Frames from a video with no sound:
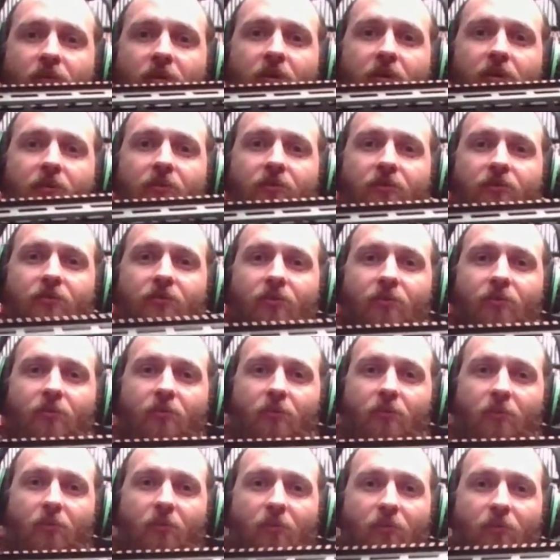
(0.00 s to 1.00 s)
so we
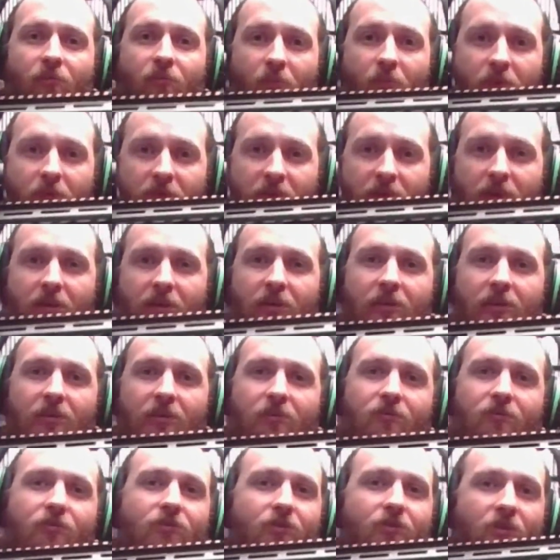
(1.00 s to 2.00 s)
went from a
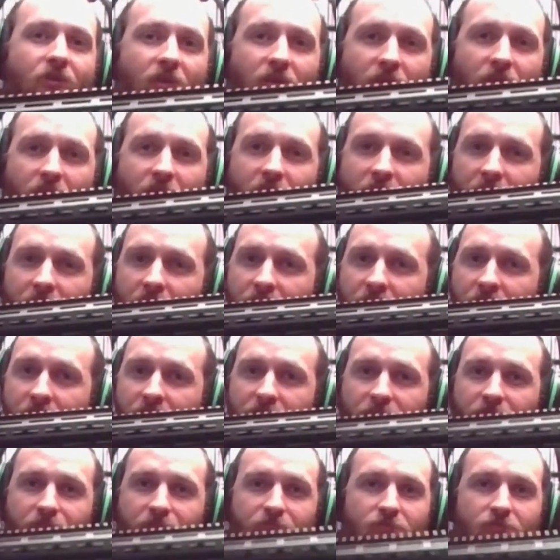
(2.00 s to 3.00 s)
10-inch
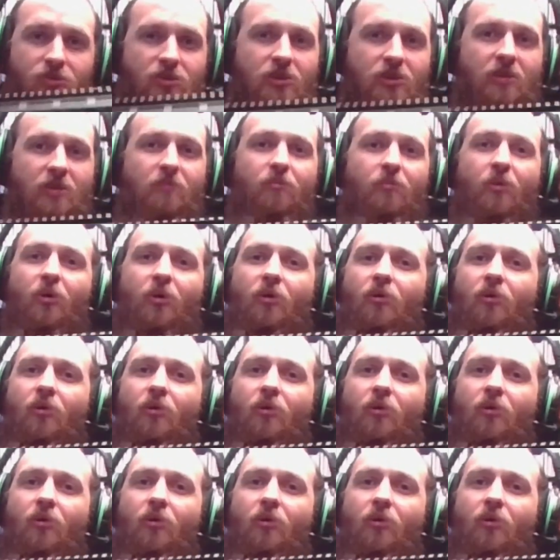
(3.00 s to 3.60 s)
cheapo